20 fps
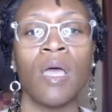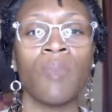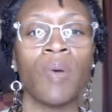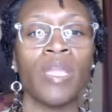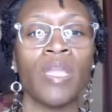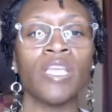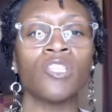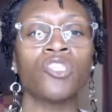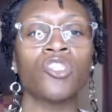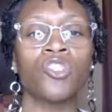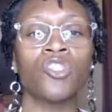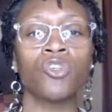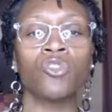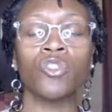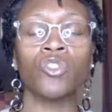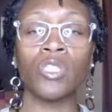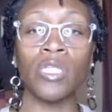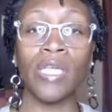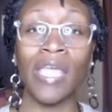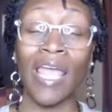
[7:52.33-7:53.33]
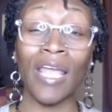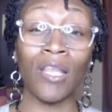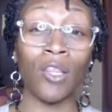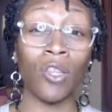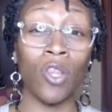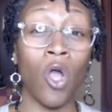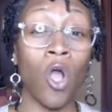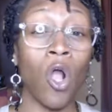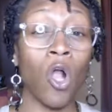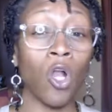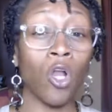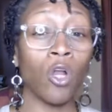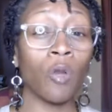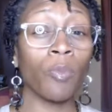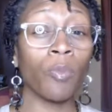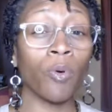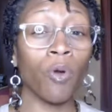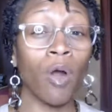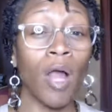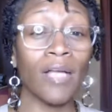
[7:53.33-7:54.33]
but it's usually a longer
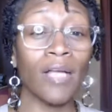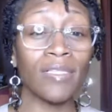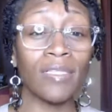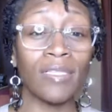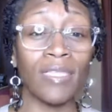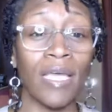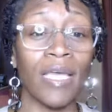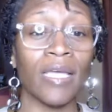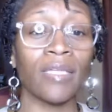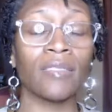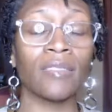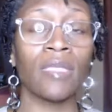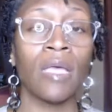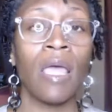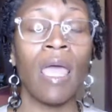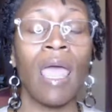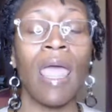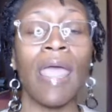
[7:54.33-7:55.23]
process